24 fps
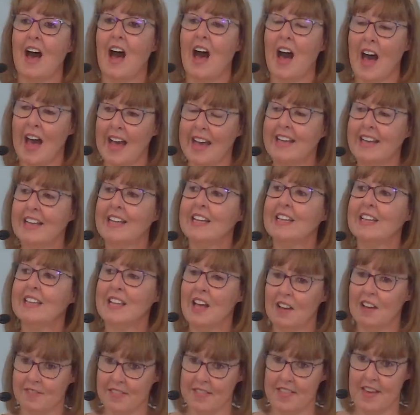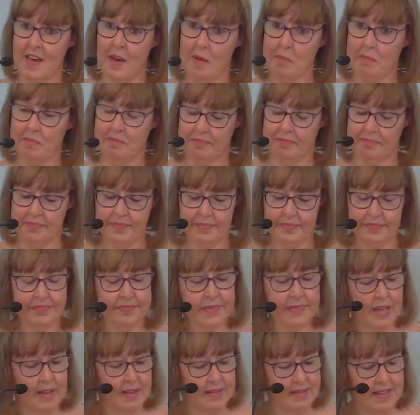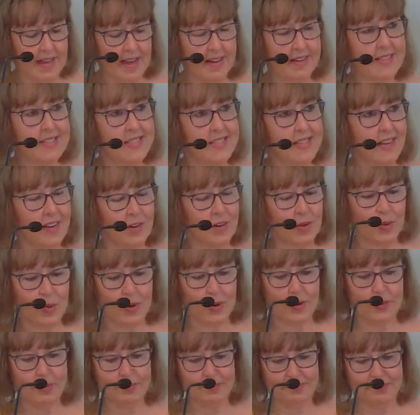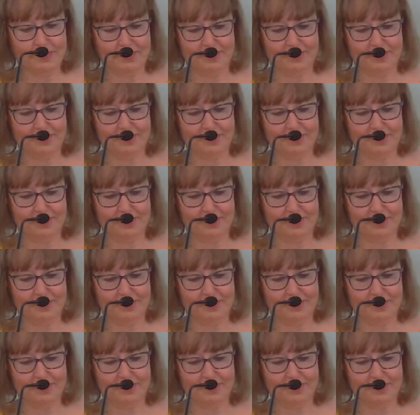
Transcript: I love them. That's the end quote.